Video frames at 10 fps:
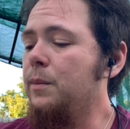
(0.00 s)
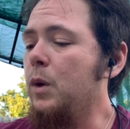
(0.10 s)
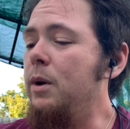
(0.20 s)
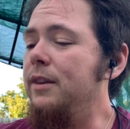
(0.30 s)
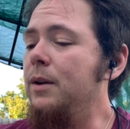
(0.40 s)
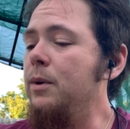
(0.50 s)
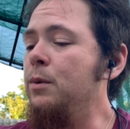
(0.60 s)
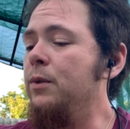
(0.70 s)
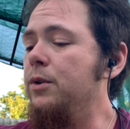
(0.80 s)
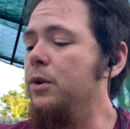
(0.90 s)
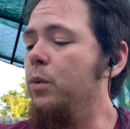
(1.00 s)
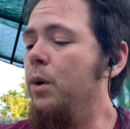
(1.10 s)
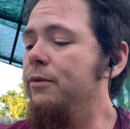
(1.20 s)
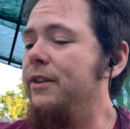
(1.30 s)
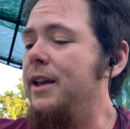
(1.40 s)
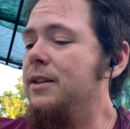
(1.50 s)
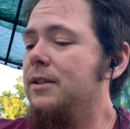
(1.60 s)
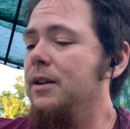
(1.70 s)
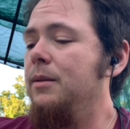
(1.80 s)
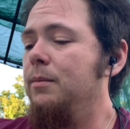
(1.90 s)
Right, then we move on to warp
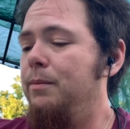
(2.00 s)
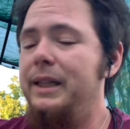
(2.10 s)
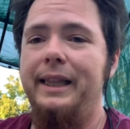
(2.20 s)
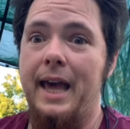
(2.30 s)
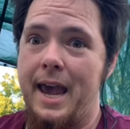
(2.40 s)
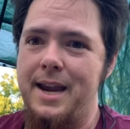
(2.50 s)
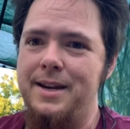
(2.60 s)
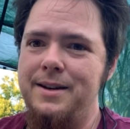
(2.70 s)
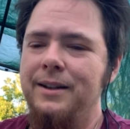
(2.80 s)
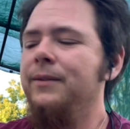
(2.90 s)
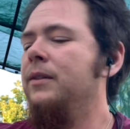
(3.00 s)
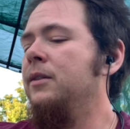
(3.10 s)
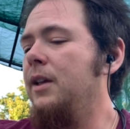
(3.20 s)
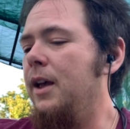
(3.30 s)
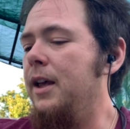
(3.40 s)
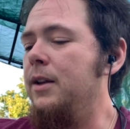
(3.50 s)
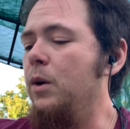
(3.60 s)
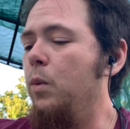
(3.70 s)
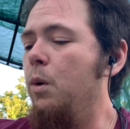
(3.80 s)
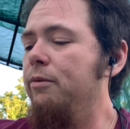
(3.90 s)
face, plain, and
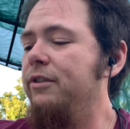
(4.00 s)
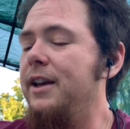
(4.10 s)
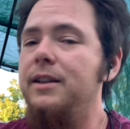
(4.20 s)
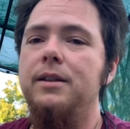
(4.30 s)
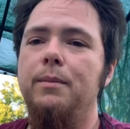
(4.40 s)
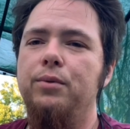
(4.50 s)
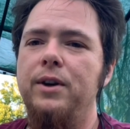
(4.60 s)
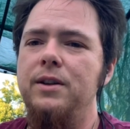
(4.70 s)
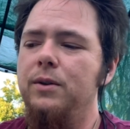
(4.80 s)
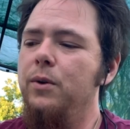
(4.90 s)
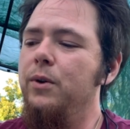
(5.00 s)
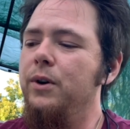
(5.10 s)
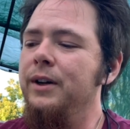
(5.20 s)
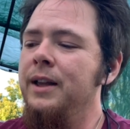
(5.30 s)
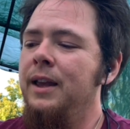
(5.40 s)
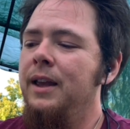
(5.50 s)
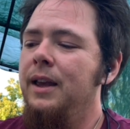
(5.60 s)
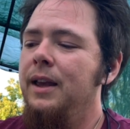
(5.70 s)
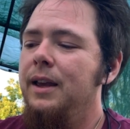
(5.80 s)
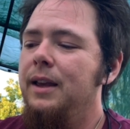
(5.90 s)
warp face print, or
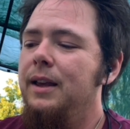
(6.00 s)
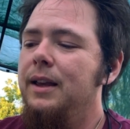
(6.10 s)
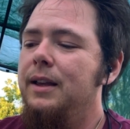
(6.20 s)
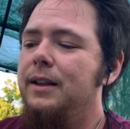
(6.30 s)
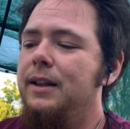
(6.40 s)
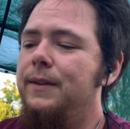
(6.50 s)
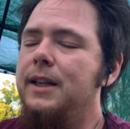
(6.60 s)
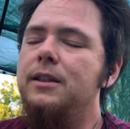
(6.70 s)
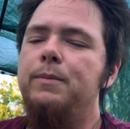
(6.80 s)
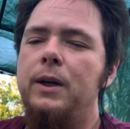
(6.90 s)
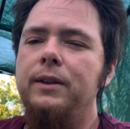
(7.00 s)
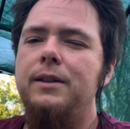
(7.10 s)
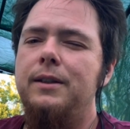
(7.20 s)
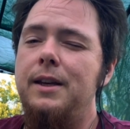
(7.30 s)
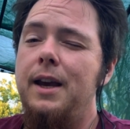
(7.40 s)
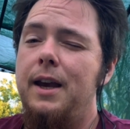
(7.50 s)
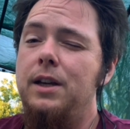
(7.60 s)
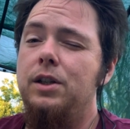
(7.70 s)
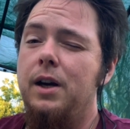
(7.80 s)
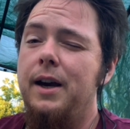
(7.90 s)
it's spelt
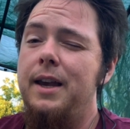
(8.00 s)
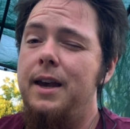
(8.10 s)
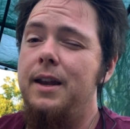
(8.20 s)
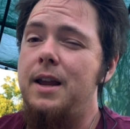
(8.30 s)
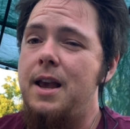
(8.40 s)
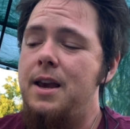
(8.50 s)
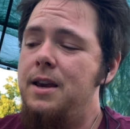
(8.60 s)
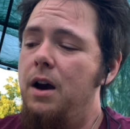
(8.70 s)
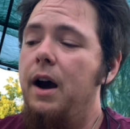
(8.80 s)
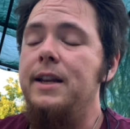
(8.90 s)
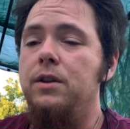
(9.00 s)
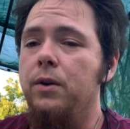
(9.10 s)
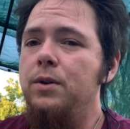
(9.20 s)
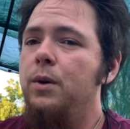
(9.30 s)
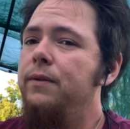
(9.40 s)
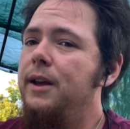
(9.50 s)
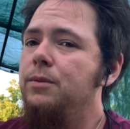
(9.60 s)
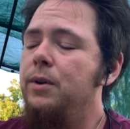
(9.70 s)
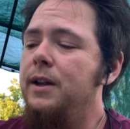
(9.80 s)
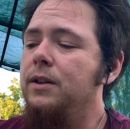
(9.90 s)
C-H-I-N-E. I don't know if that's
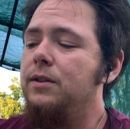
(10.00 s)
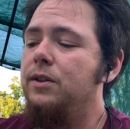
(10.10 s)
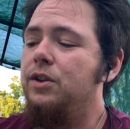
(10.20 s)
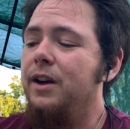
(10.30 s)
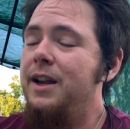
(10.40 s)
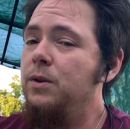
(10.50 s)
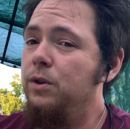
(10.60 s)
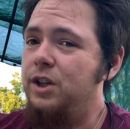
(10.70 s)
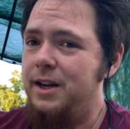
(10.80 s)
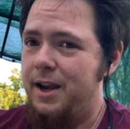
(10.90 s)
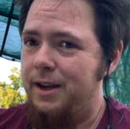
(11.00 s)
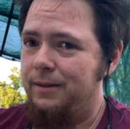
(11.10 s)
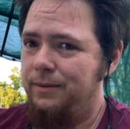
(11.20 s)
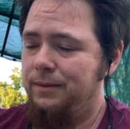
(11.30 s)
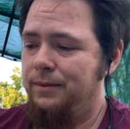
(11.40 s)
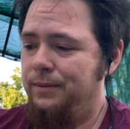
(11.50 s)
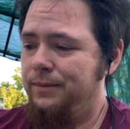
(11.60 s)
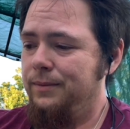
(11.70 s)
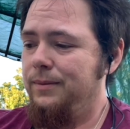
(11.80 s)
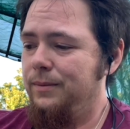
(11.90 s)
pronounced chine or chine.
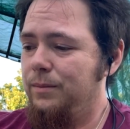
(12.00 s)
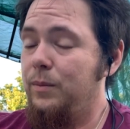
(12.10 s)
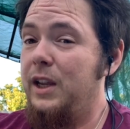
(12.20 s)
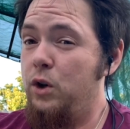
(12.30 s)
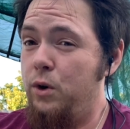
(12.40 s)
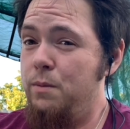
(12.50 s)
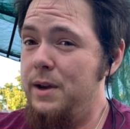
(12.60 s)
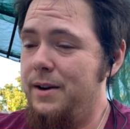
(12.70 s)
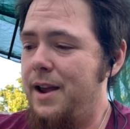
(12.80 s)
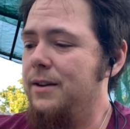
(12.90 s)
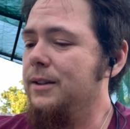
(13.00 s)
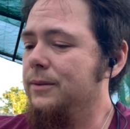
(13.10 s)
Could be either.